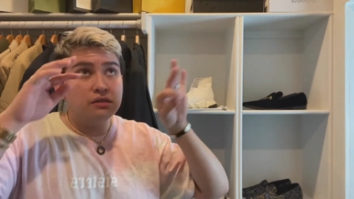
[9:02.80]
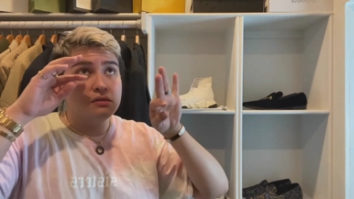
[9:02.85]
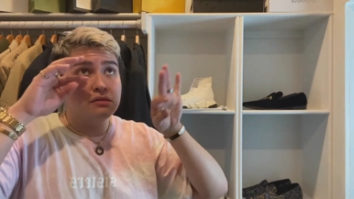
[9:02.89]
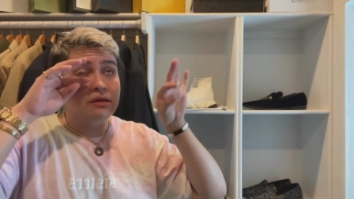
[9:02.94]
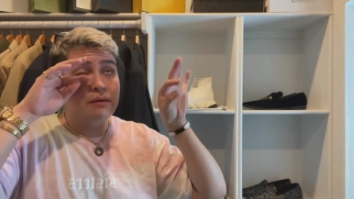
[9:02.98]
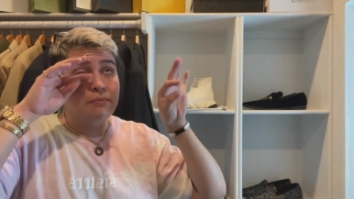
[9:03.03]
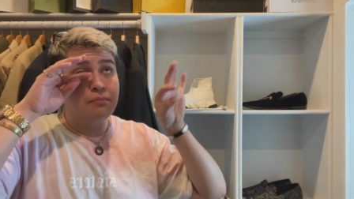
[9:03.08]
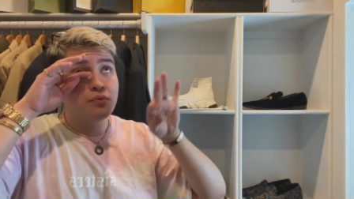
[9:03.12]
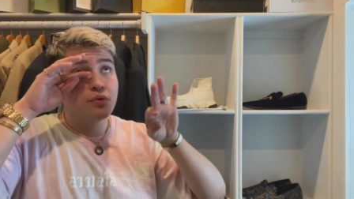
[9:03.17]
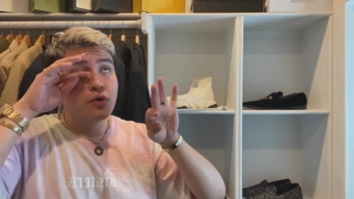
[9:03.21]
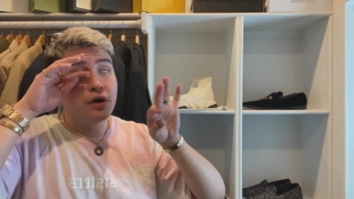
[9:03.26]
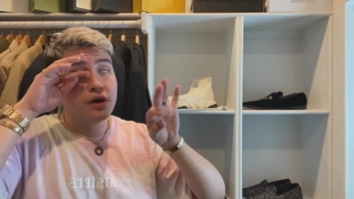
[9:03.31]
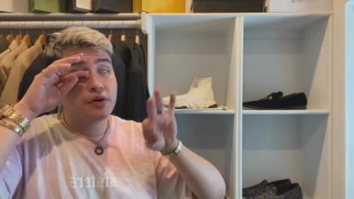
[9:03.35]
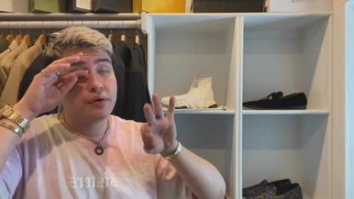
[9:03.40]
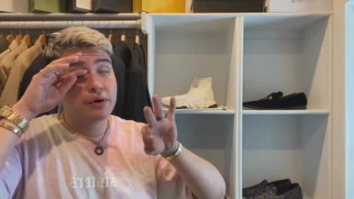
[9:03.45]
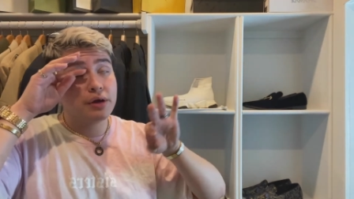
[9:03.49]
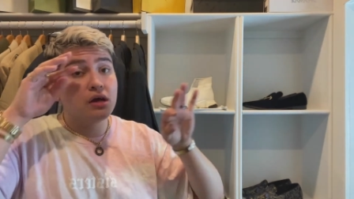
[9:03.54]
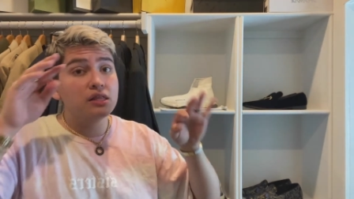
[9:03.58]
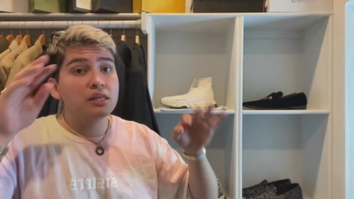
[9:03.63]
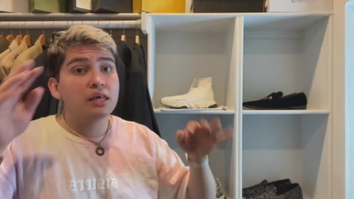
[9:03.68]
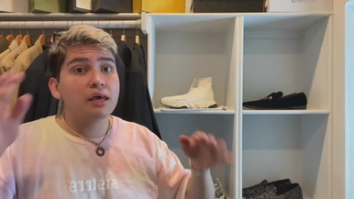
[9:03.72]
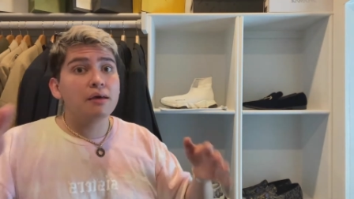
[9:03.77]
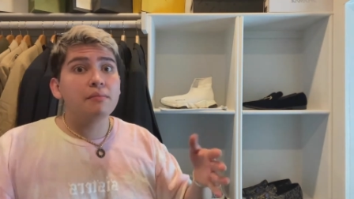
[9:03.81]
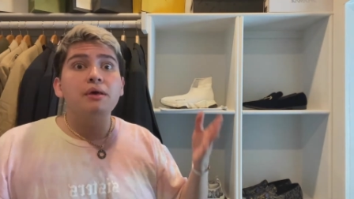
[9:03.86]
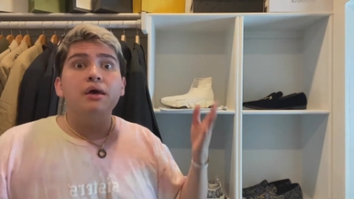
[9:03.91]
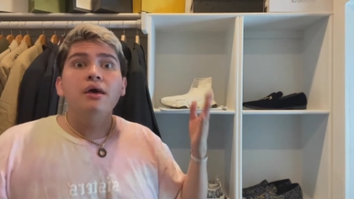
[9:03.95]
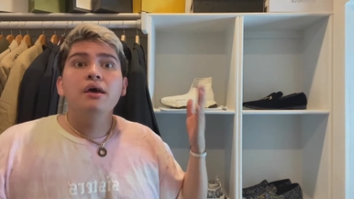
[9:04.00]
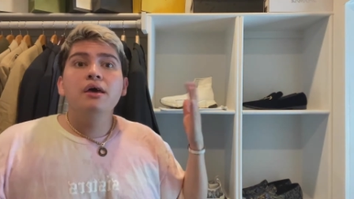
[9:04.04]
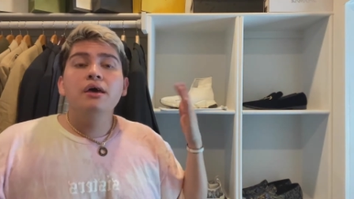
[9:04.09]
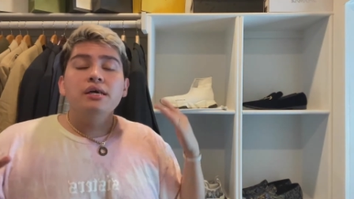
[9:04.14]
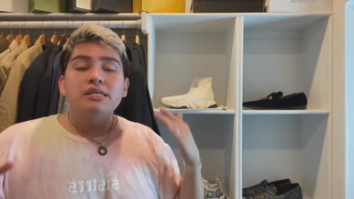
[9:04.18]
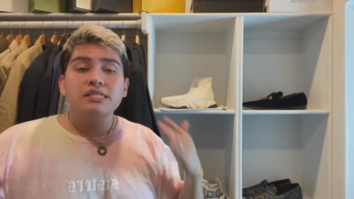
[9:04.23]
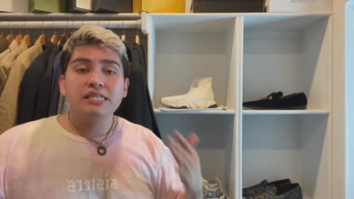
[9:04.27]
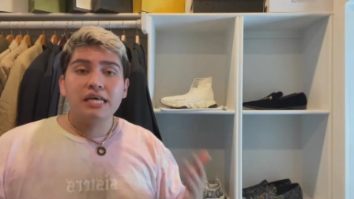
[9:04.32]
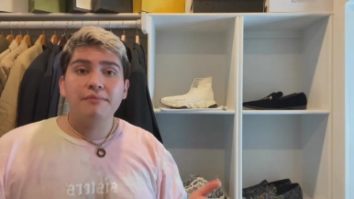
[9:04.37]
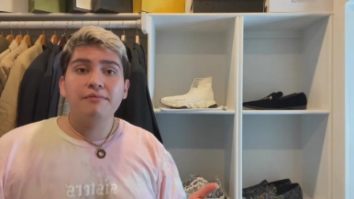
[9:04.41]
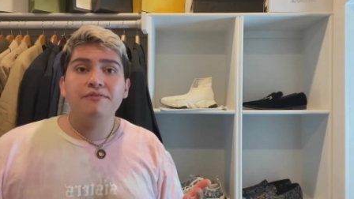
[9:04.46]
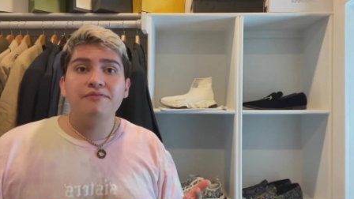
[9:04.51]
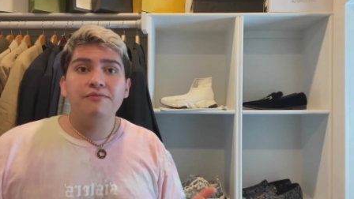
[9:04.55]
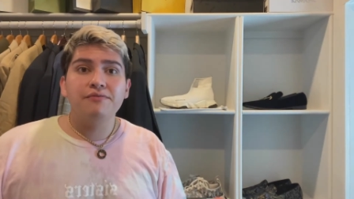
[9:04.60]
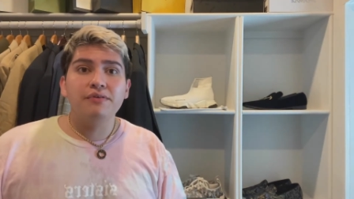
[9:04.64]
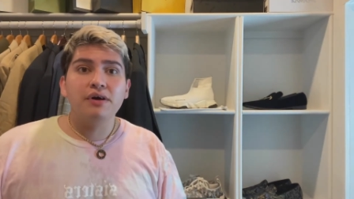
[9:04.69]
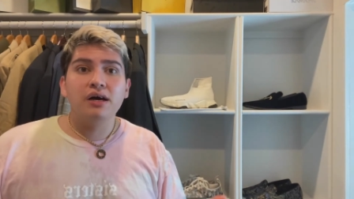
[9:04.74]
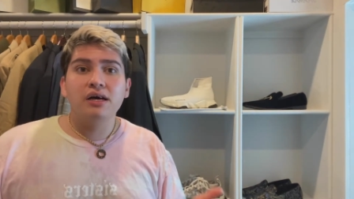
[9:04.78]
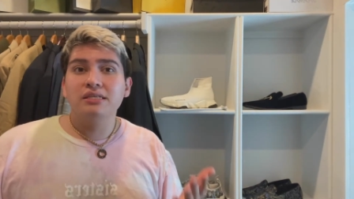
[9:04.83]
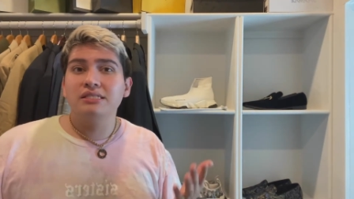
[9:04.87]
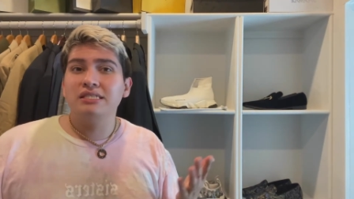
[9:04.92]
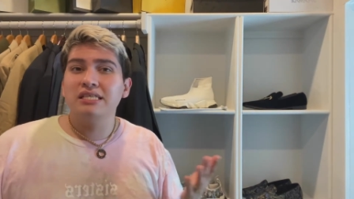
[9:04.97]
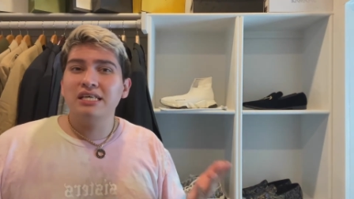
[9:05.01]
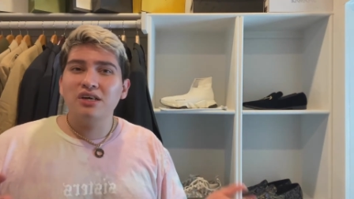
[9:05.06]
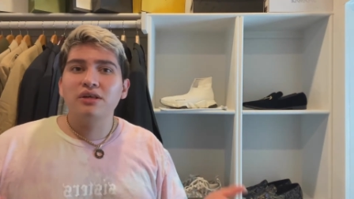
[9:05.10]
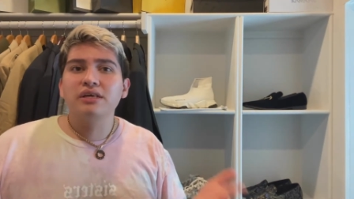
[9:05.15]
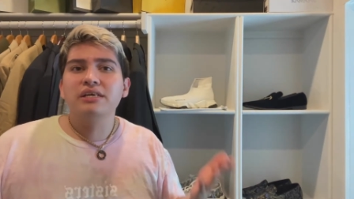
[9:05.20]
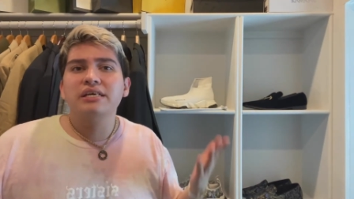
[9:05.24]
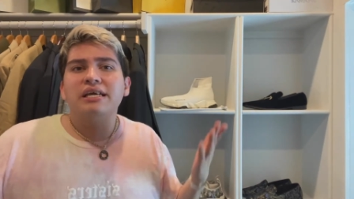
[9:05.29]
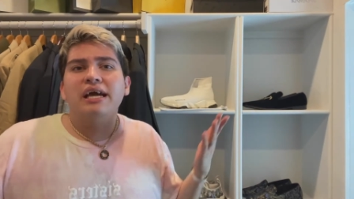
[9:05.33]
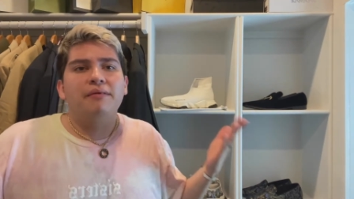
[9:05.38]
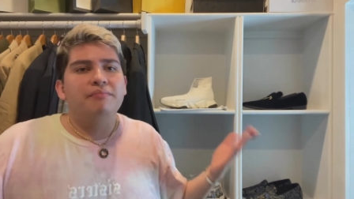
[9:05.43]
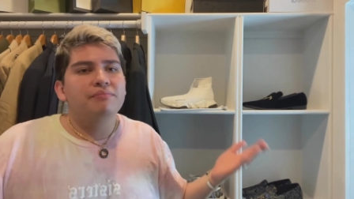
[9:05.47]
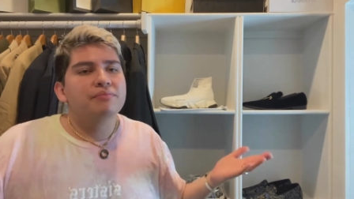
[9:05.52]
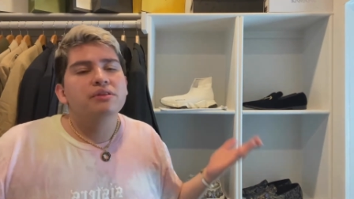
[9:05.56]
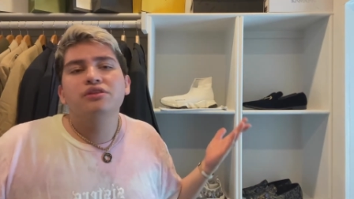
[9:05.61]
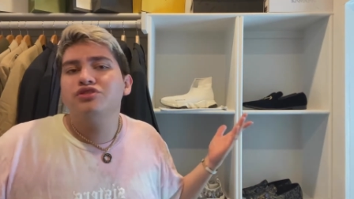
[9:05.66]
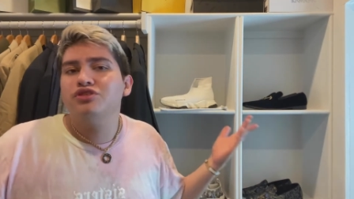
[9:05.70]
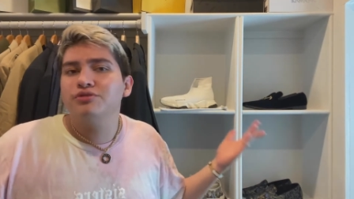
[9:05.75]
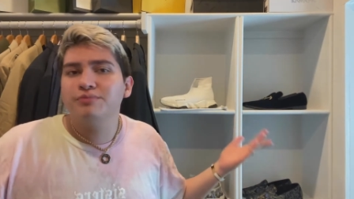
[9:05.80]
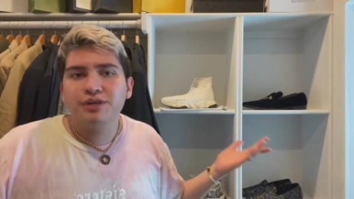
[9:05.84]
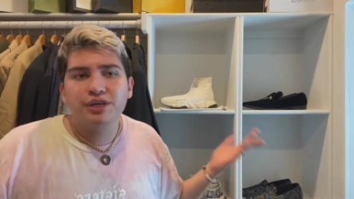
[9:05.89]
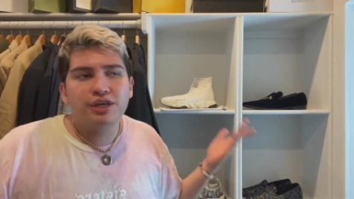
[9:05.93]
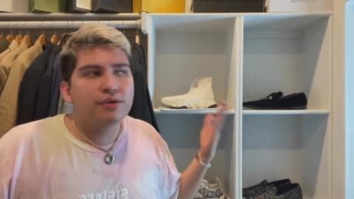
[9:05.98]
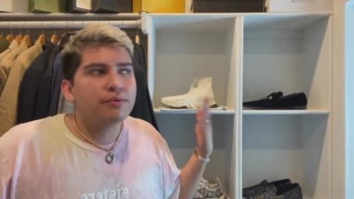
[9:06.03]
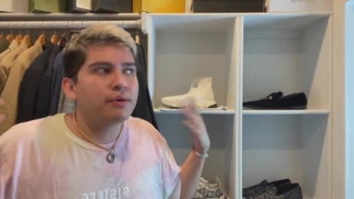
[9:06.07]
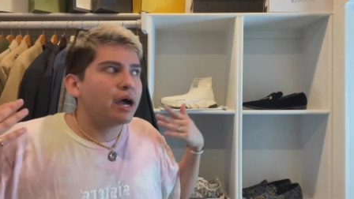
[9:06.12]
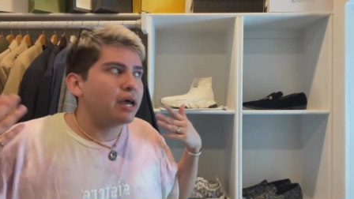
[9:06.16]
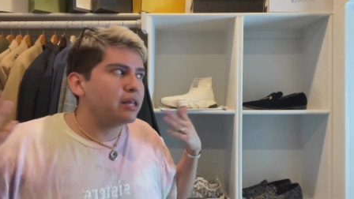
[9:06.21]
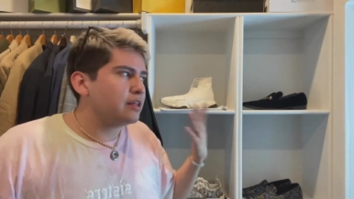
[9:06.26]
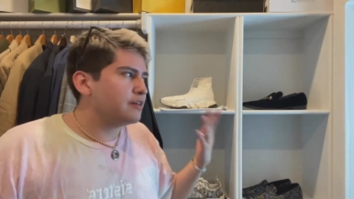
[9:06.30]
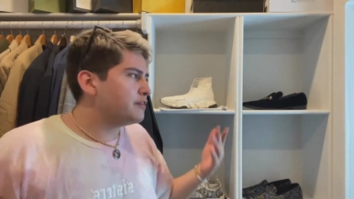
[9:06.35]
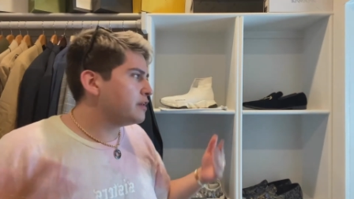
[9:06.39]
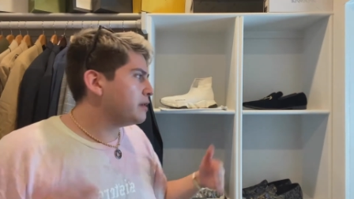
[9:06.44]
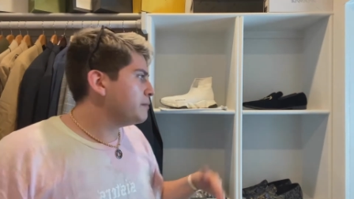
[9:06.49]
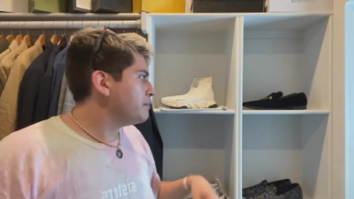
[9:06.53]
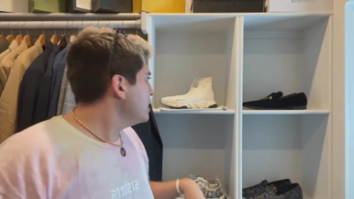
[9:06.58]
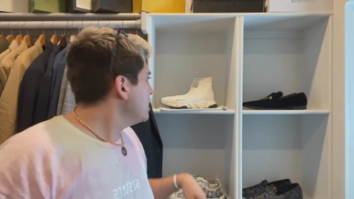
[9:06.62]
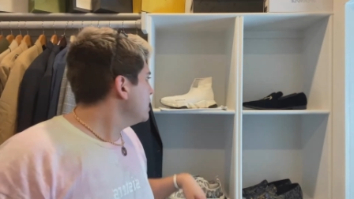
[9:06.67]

embroidery on them type of deal. Yeah, super cute. I love them.